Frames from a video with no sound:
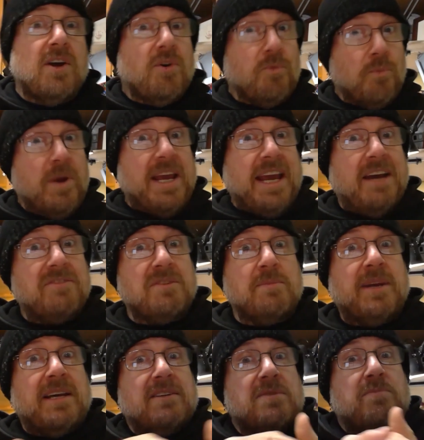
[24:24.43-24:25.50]
we have to
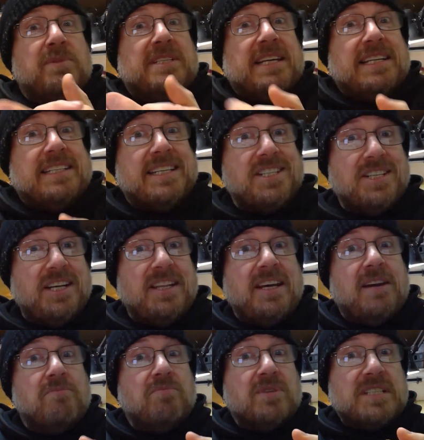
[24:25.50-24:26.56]
be able to protect each other
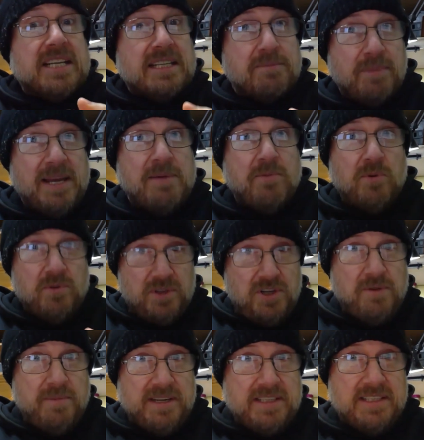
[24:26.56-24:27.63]
and protect people and
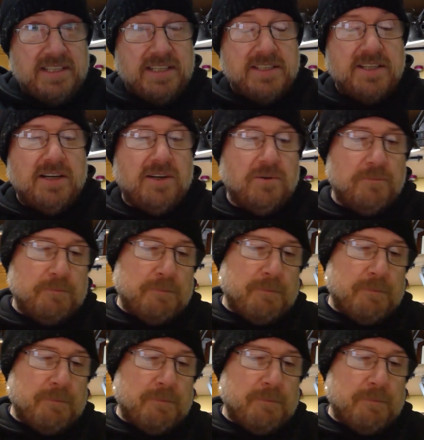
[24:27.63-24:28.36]
humanity as a whole.